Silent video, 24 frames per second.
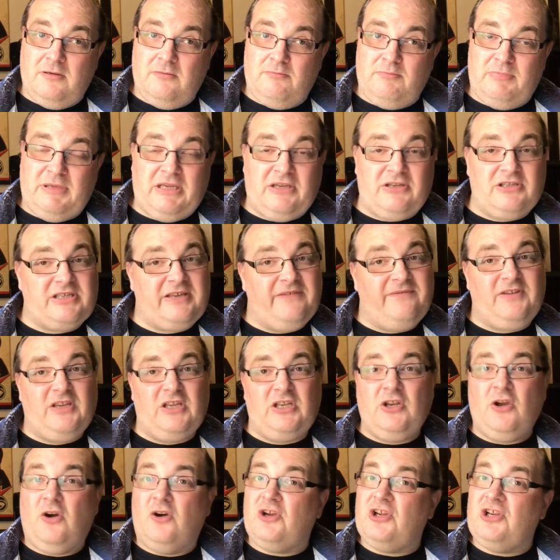Because if you're
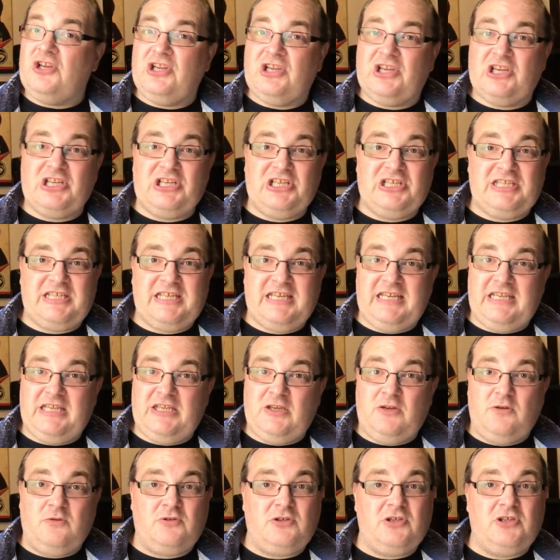not going to
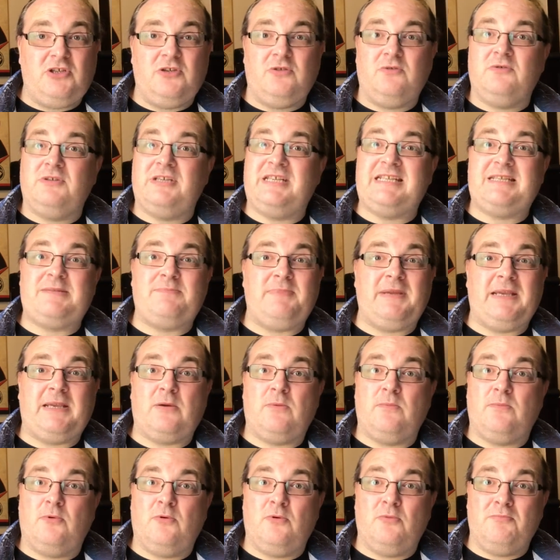continue to do
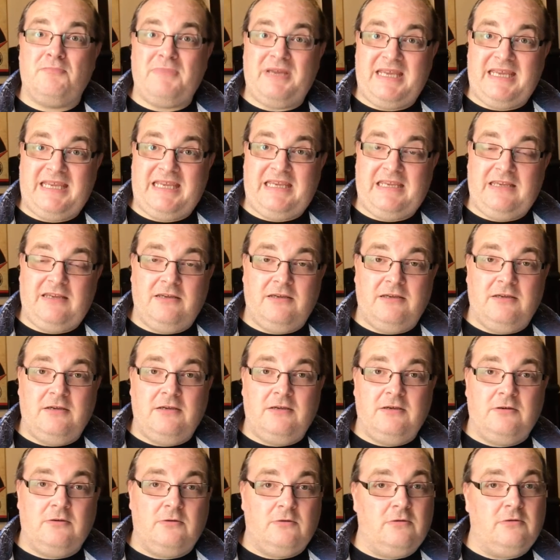Despicable Me
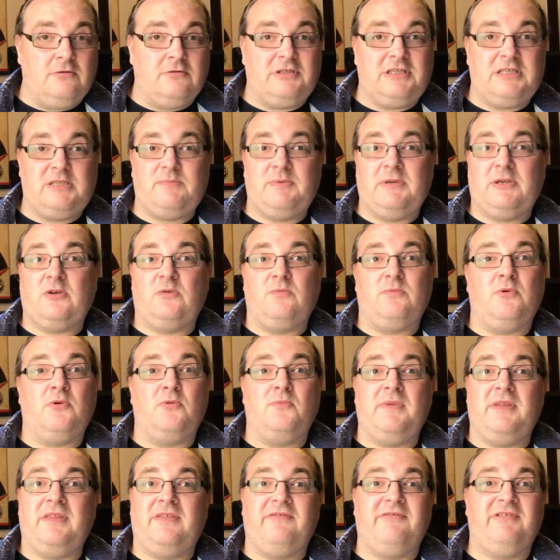or Despicable
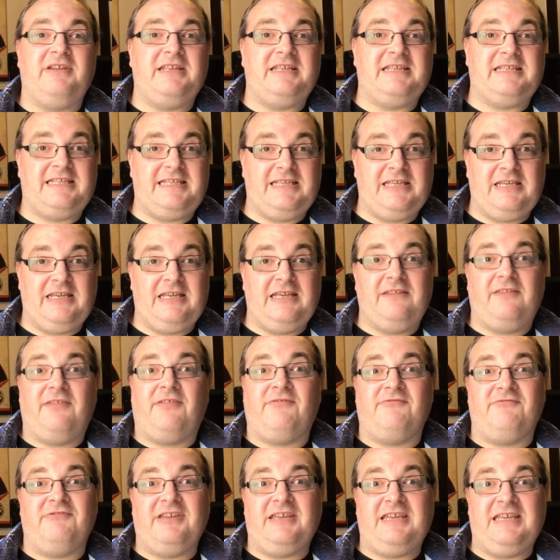Me 3 in
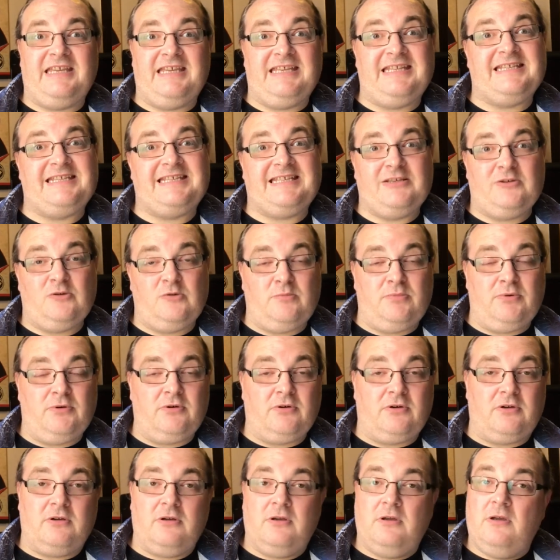steelbook,
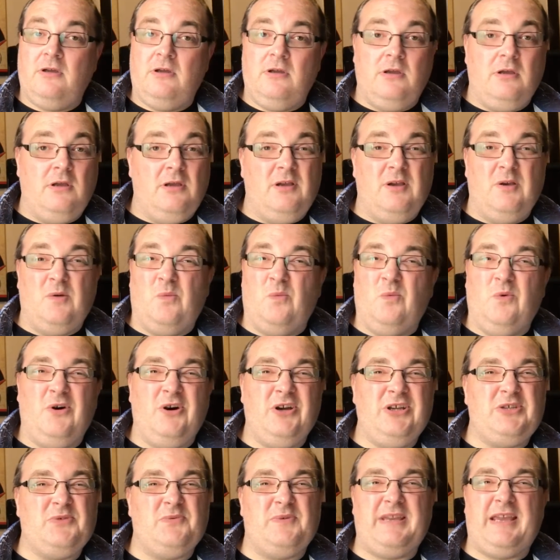
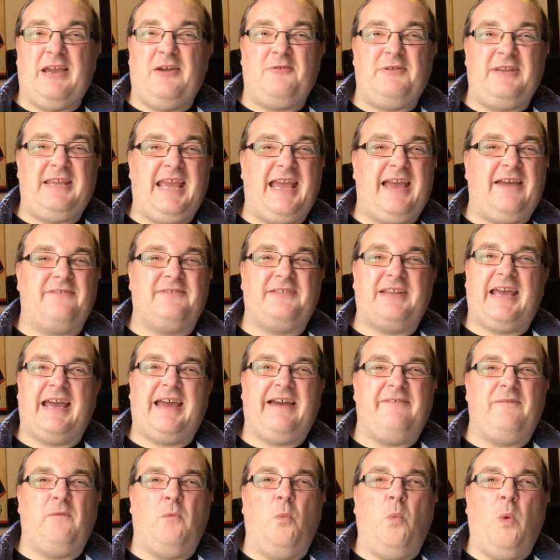why do we only have to
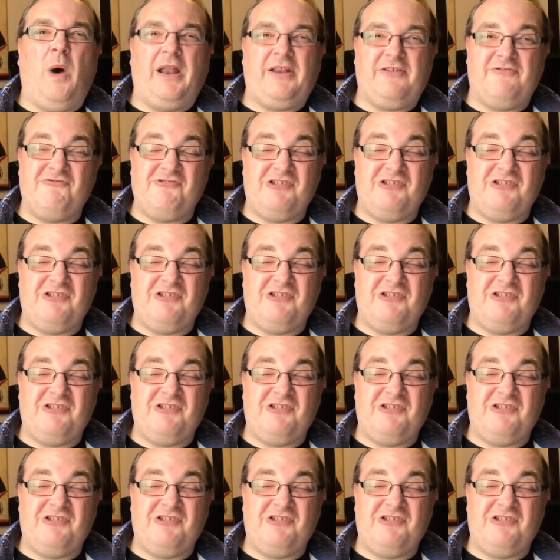have one